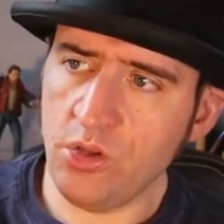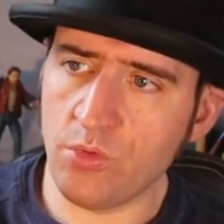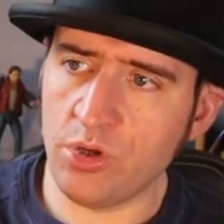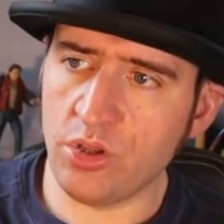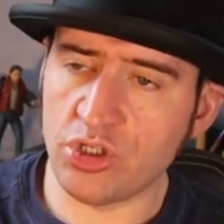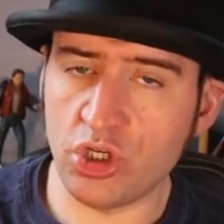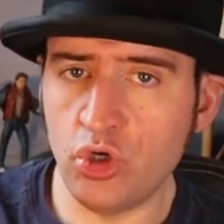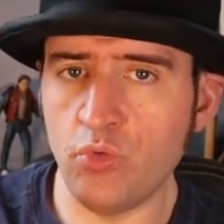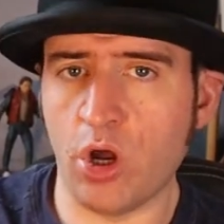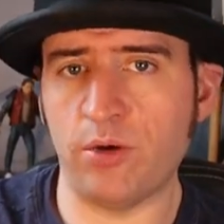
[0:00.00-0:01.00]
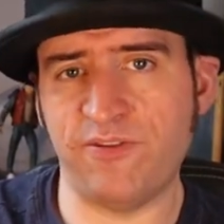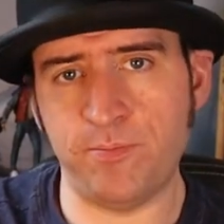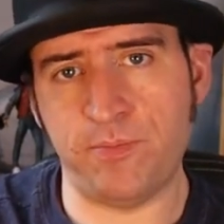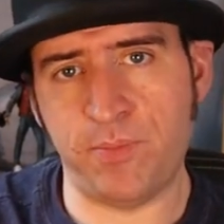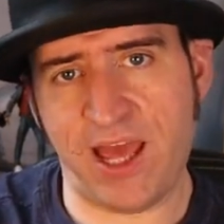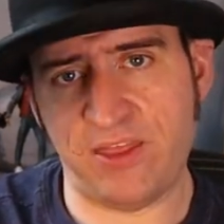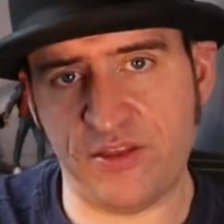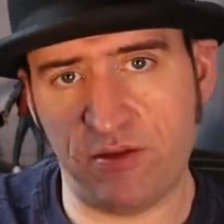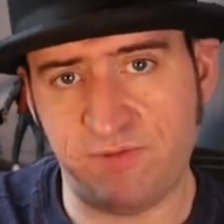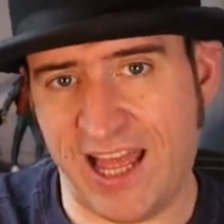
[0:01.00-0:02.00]
There's a new one,
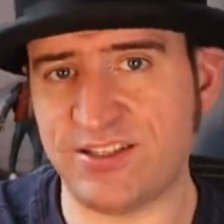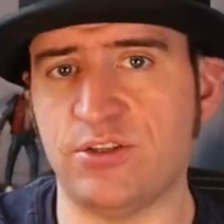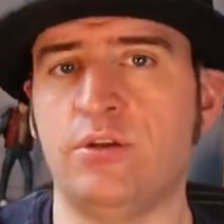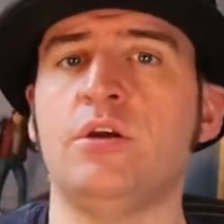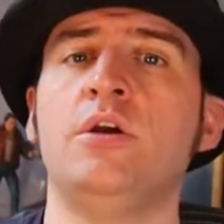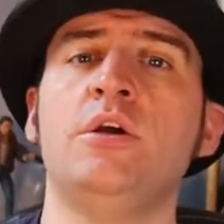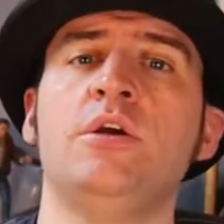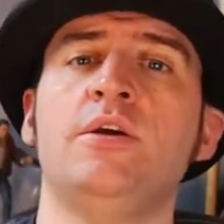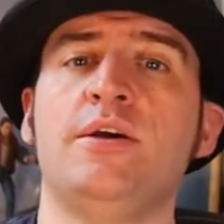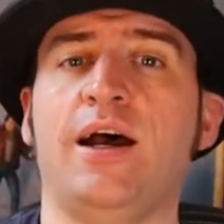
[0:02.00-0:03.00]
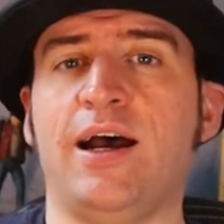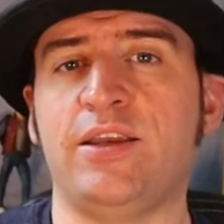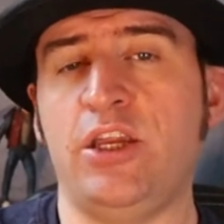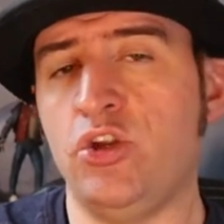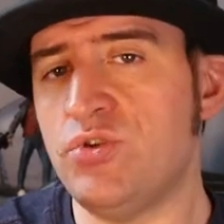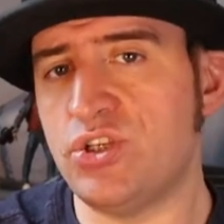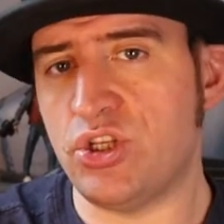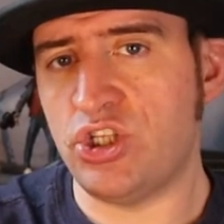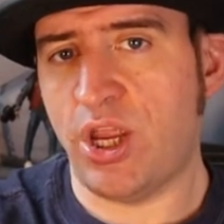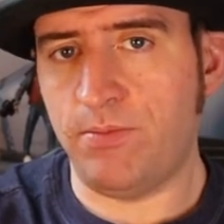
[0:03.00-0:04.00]
path flatten. And it
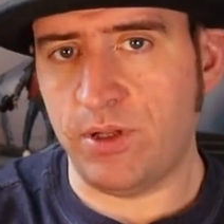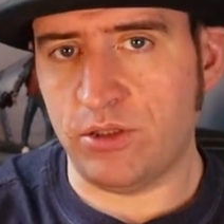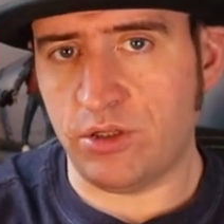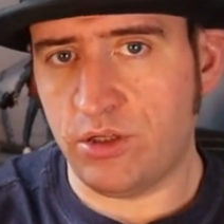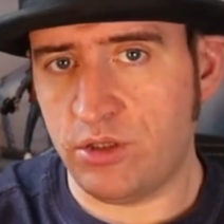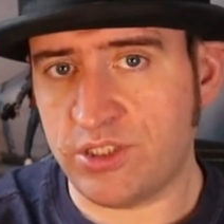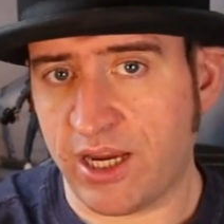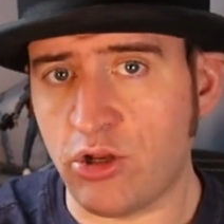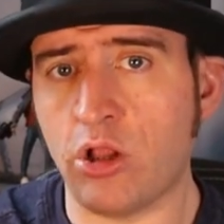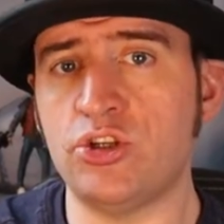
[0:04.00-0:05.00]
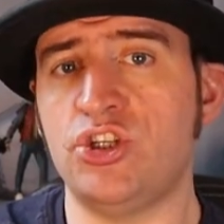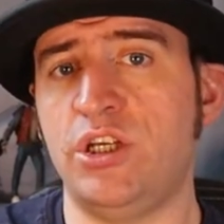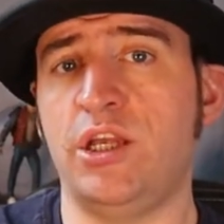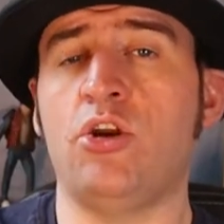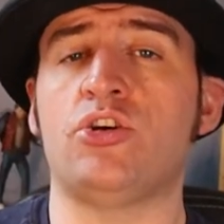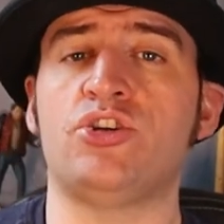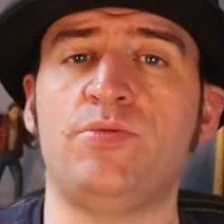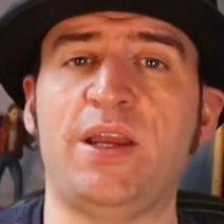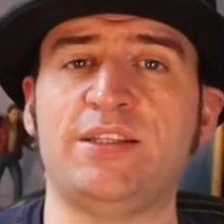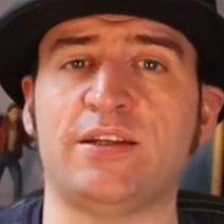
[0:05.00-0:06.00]
uses the shape builder technology in order
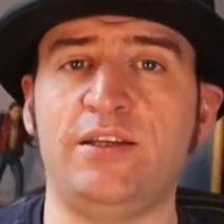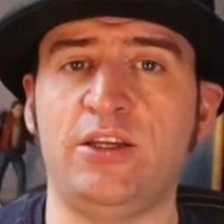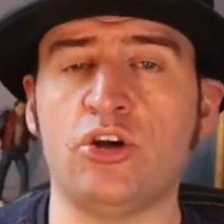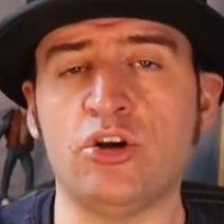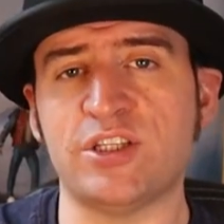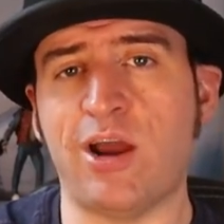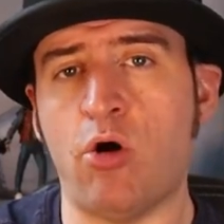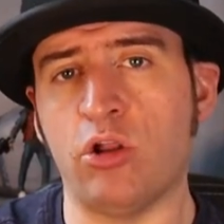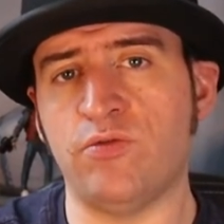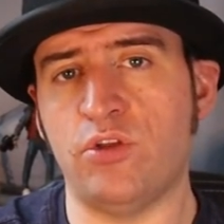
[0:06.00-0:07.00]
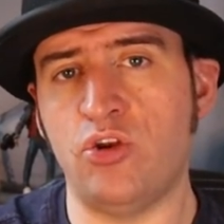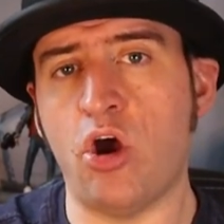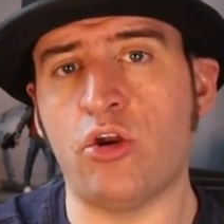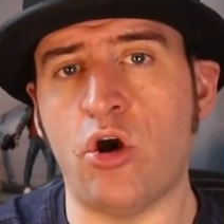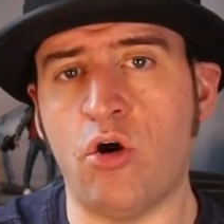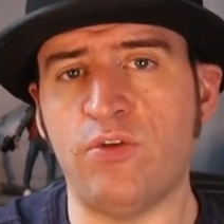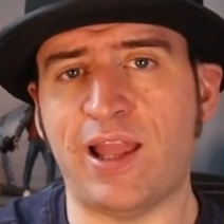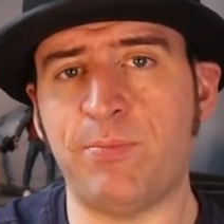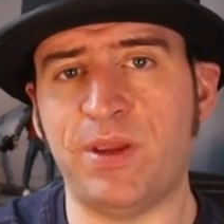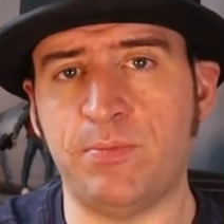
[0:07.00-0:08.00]
to basically cut out all of the
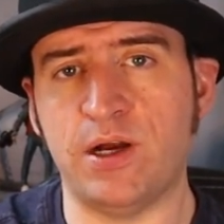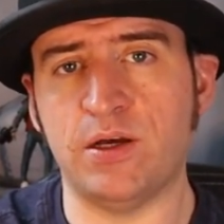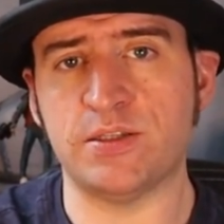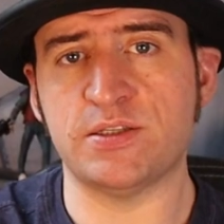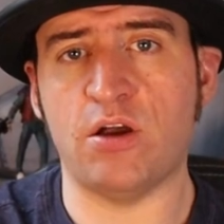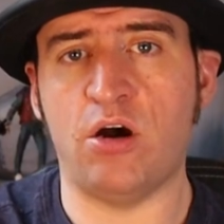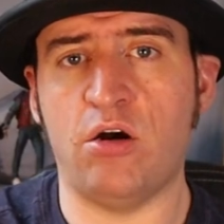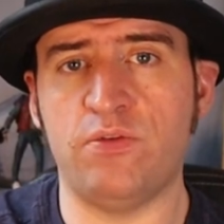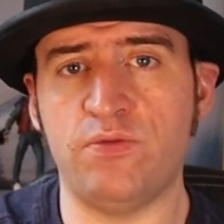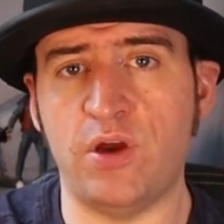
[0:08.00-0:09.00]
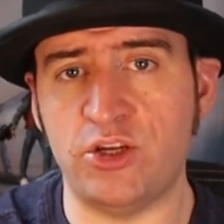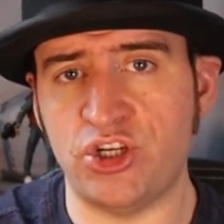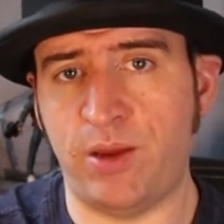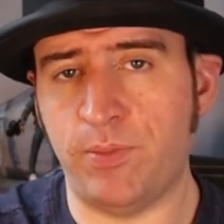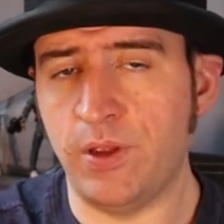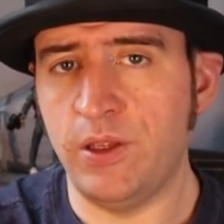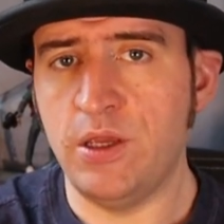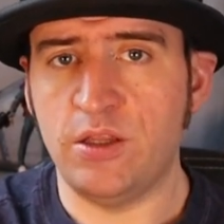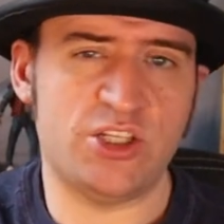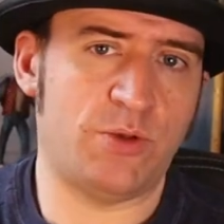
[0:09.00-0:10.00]
non-overlapping parts of a shape.
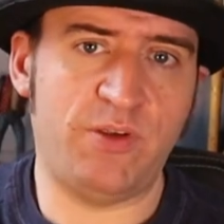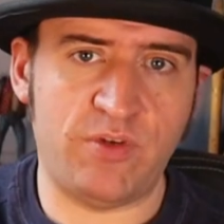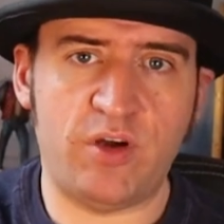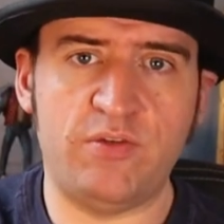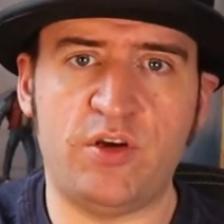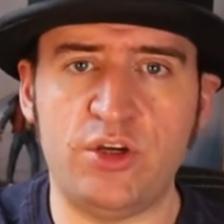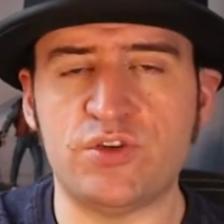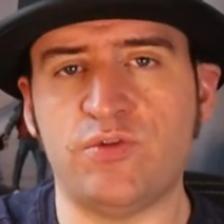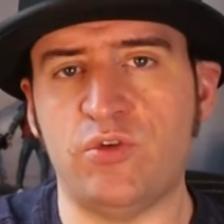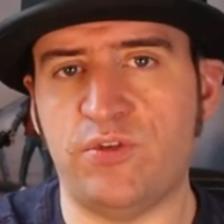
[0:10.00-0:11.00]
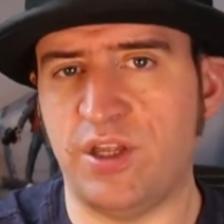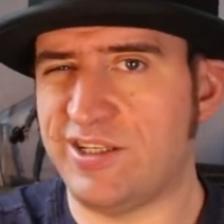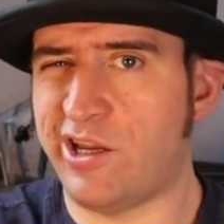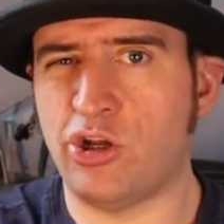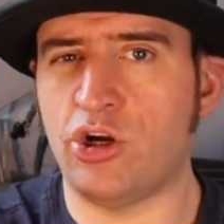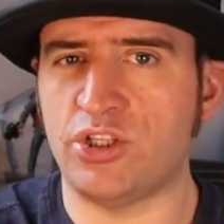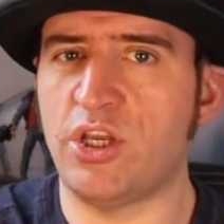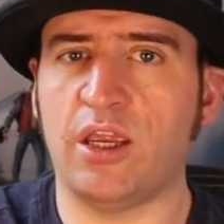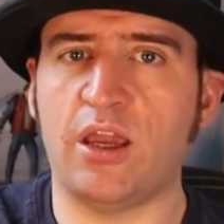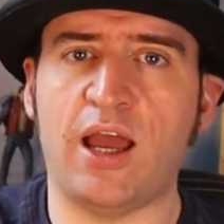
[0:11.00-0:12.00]
This can be very, very useful for things like
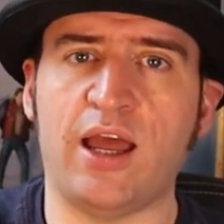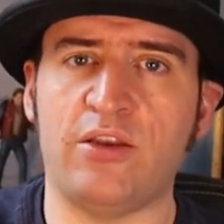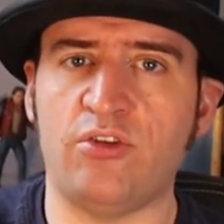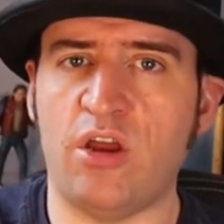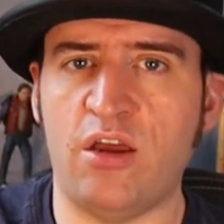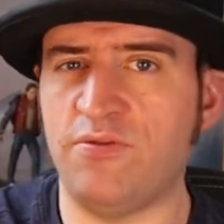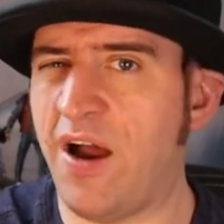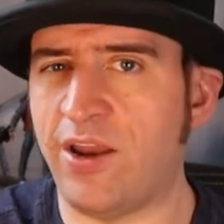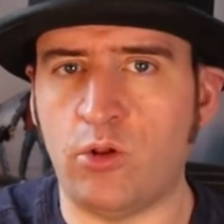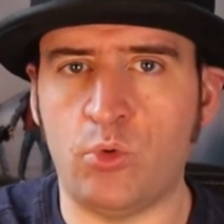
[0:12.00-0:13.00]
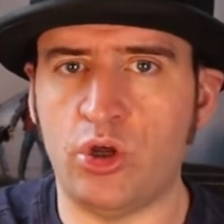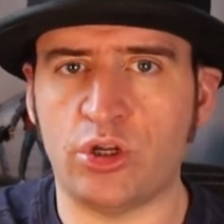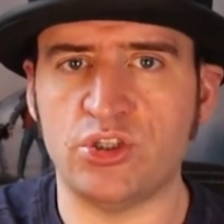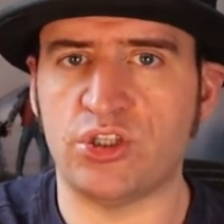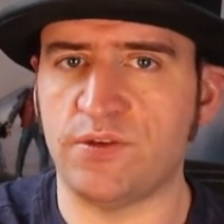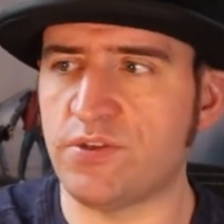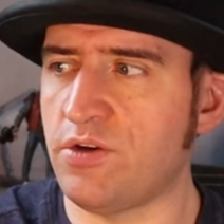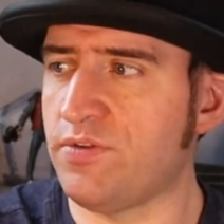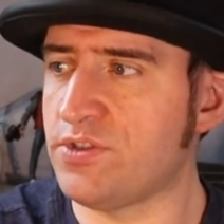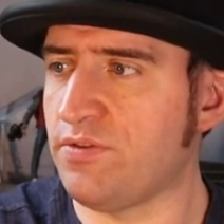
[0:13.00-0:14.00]
cutting and vinyl work and
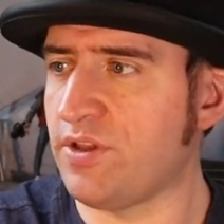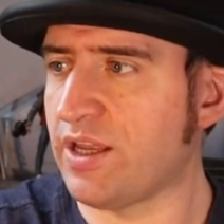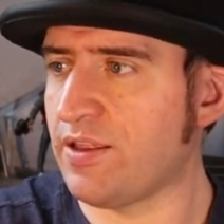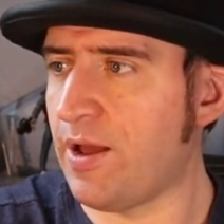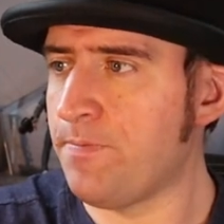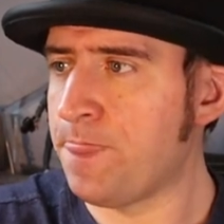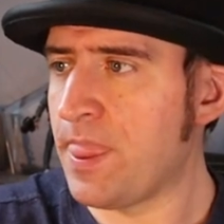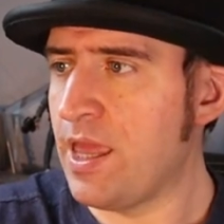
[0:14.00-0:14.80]
stuff like that.